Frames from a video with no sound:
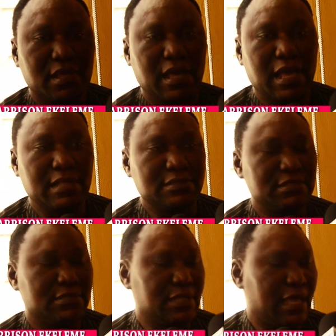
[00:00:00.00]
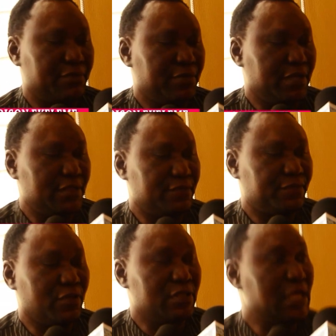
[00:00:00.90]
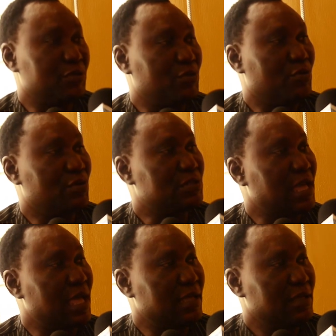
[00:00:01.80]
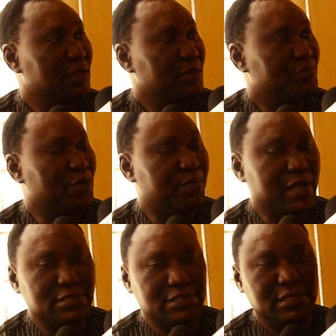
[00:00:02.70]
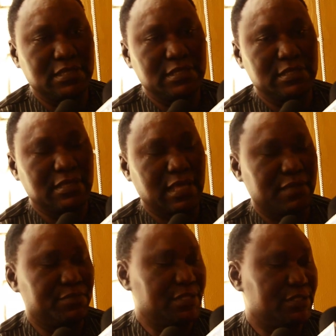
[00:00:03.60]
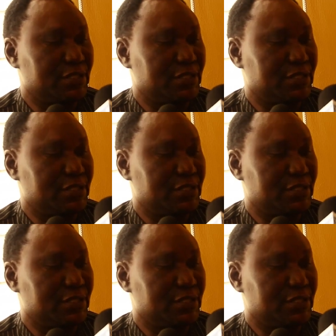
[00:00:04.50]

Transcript: Houses have been flooded with water, property have been